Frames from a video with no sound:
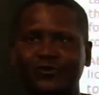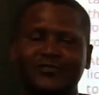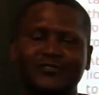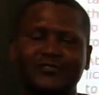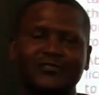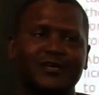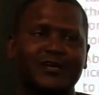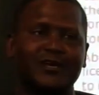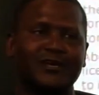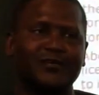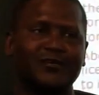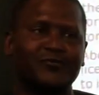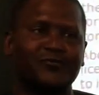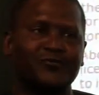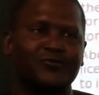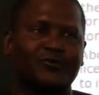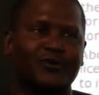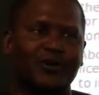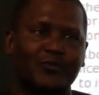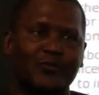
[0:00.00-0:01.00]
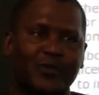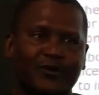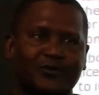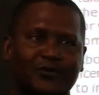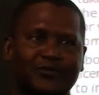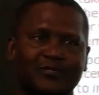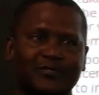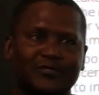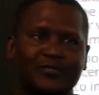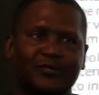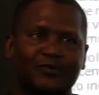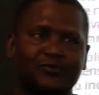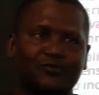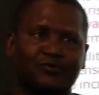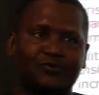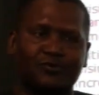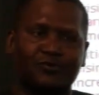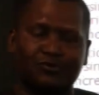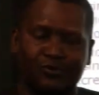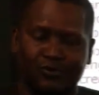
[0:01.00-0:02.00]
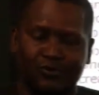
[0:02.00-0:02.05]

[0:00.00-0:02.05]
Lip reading: Because if we come out, they'll